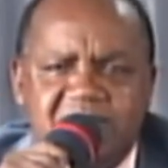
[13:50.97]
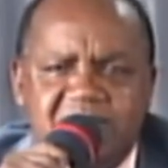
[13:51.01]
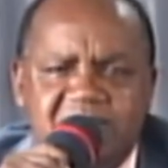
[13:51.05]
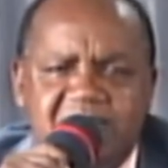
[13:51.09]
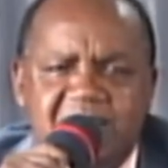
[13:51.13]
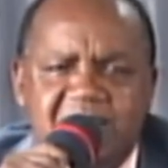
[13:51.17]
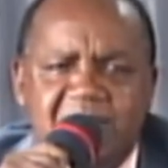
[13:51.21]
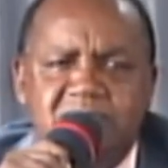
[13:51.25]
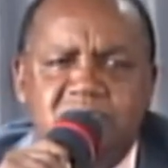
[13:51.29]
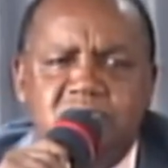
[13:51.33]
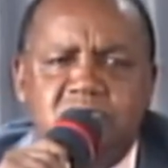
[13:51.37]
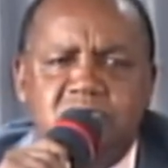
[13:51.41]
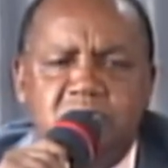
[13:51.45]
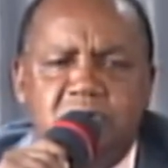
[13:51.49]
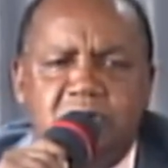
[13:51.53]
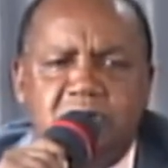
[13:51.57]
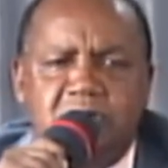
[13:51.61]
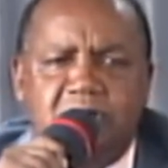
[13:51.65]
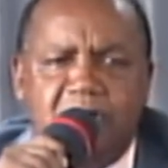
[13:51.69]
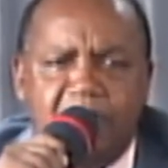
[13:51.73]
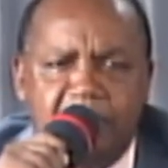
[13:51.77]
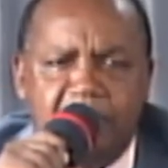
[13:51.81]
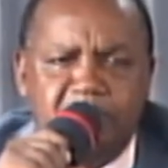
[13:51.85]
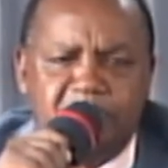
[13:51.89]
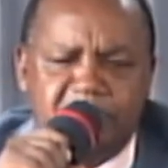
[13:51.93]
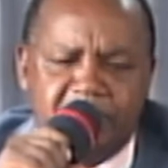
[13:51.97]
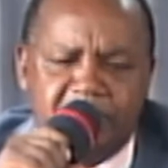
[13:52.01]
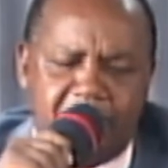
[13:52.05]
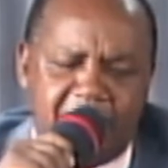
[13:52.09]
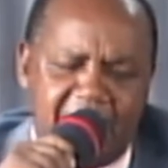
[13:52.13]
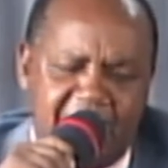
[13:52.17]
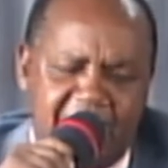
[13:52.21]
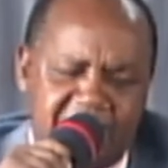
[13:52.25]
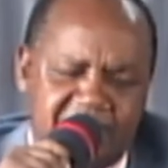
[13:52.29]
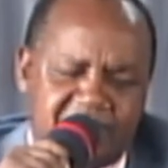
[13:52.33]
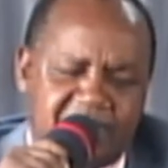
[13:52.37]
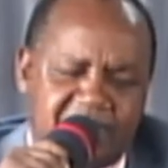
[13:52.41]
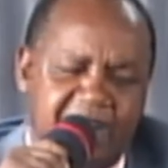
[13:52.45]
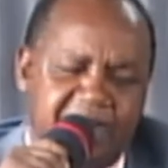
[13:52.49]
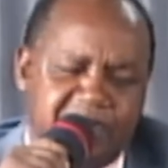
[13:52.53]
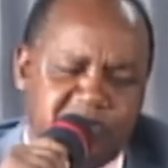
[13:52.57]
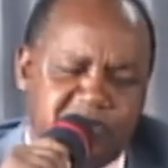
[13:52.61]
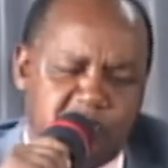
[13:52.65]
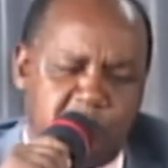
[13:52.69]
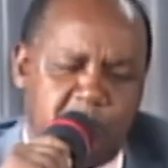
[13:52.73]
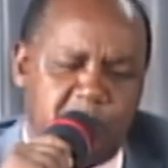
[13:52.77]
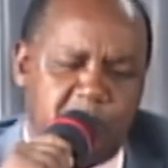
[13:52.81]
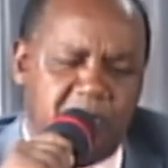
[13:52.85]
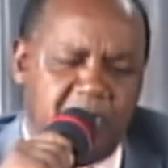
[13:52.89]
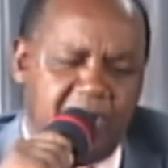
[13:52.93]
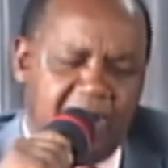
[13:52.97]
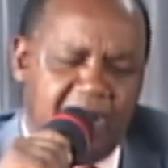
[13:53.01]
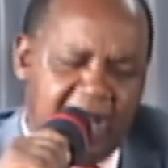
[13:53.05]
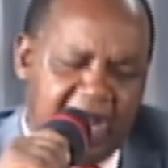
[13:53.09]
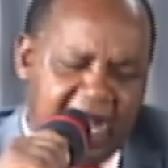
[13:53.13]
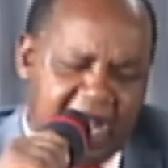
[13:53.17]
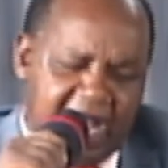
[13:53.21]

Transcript: Them to compromise and to